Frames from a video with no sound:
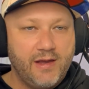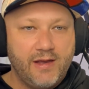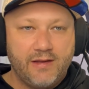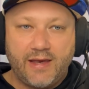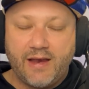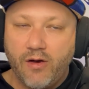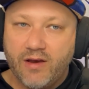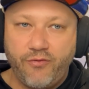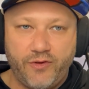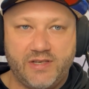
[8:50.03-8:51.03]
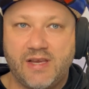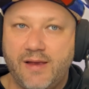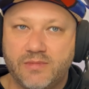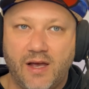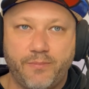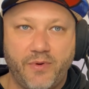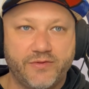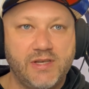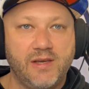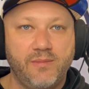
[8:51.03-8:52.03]
they're going for the same type of
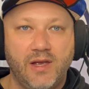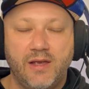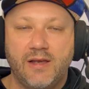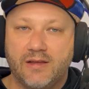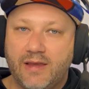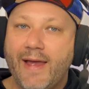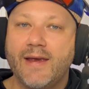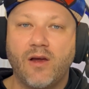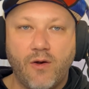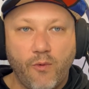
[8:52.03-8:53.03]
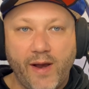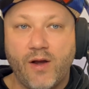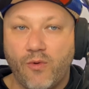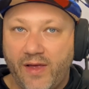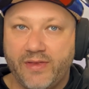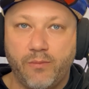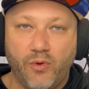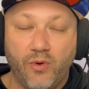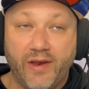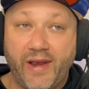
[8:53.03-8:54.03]
team. They're going to want to run the
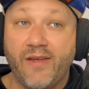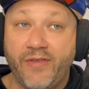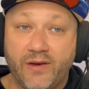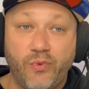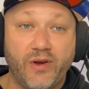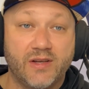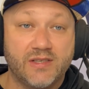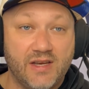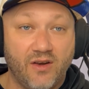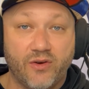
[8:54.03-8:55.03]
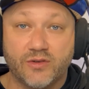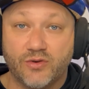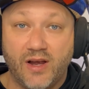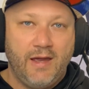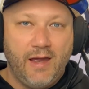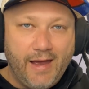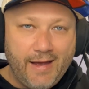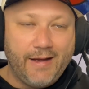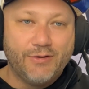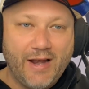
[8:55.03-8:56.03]
ball, and I think we're going to see a lot of tries.
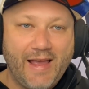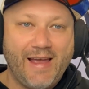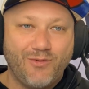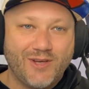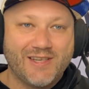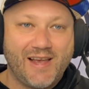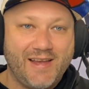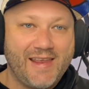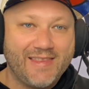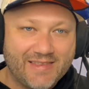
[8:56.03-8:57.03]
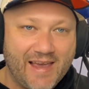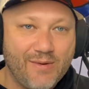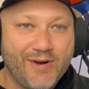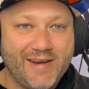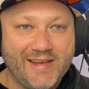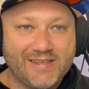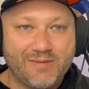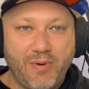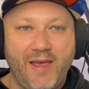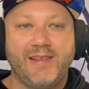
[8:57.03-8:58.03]
How glad was I that day when they
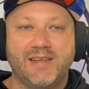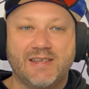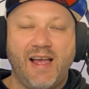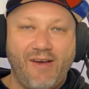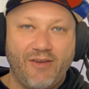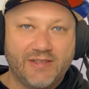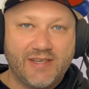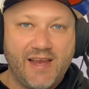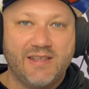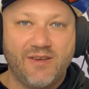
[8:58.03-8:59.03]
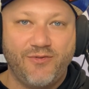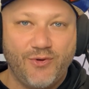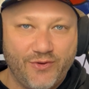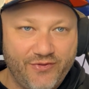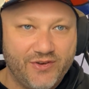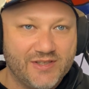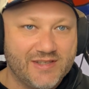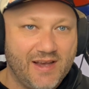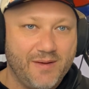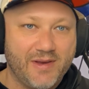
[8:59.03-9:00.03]
played this guy on centre for the first
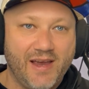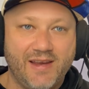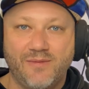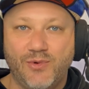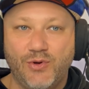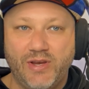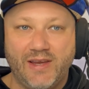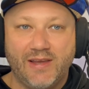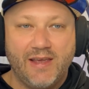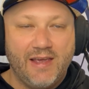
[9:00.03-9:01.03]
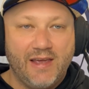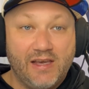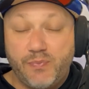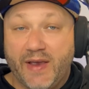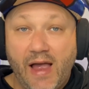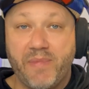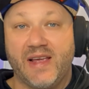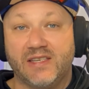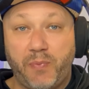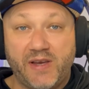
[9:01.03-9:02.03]
time, Kanan Moody. He's
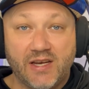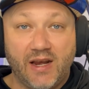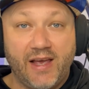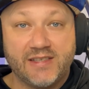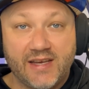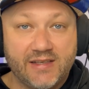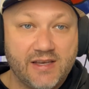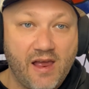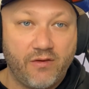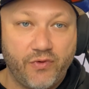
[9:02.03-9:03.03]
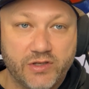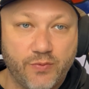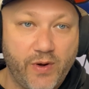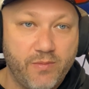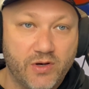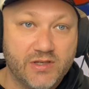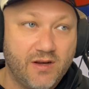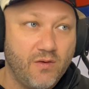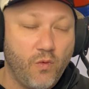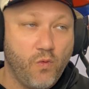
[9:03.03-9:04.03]
becoming a specialised centre now for the Springboks,
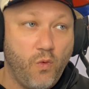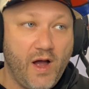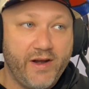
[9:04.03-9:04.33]
and why